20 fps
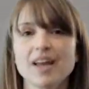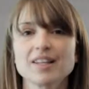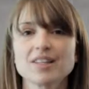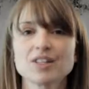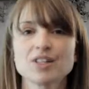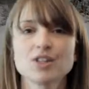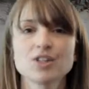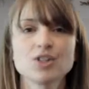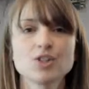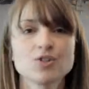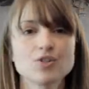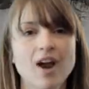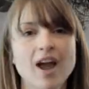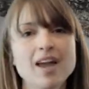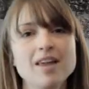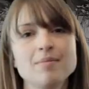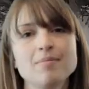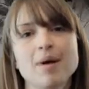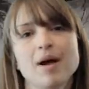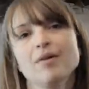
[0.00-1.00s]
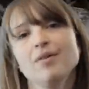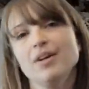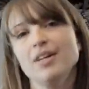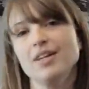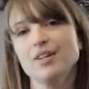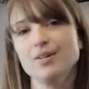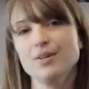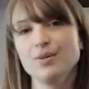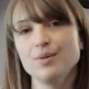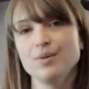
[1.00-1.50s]
at Stratton
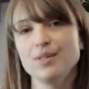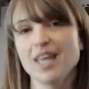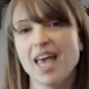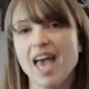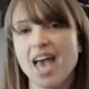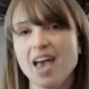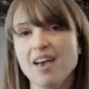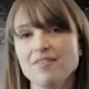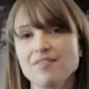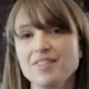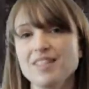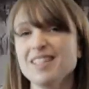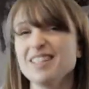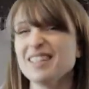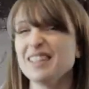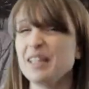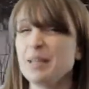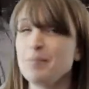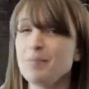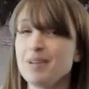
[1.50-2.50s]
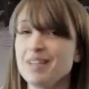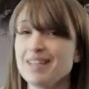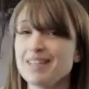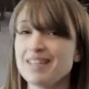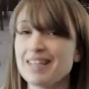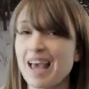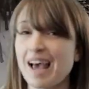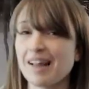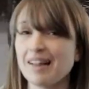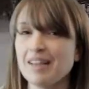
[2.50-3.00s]
Mountain, whose hefty Olympian
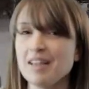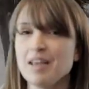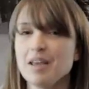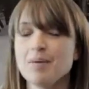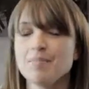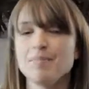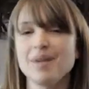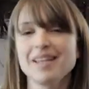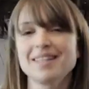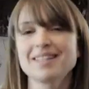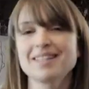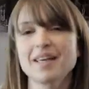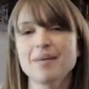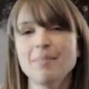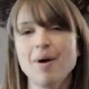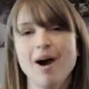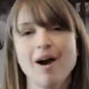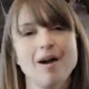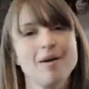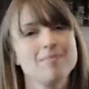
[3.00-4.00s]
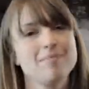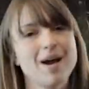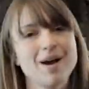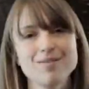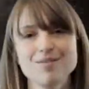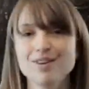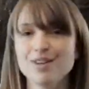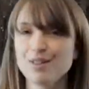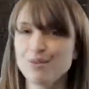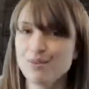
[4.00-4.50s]
tally makes them our
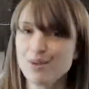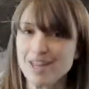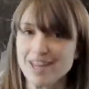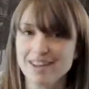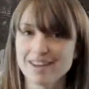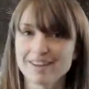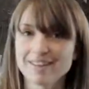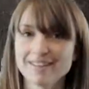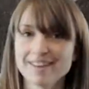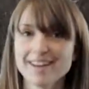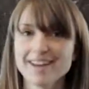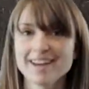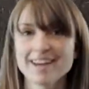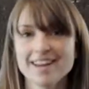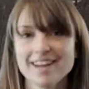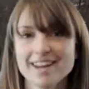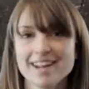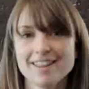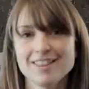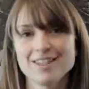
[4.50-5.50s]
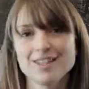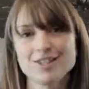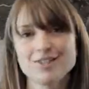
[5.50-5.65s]
Mountain of the Week. The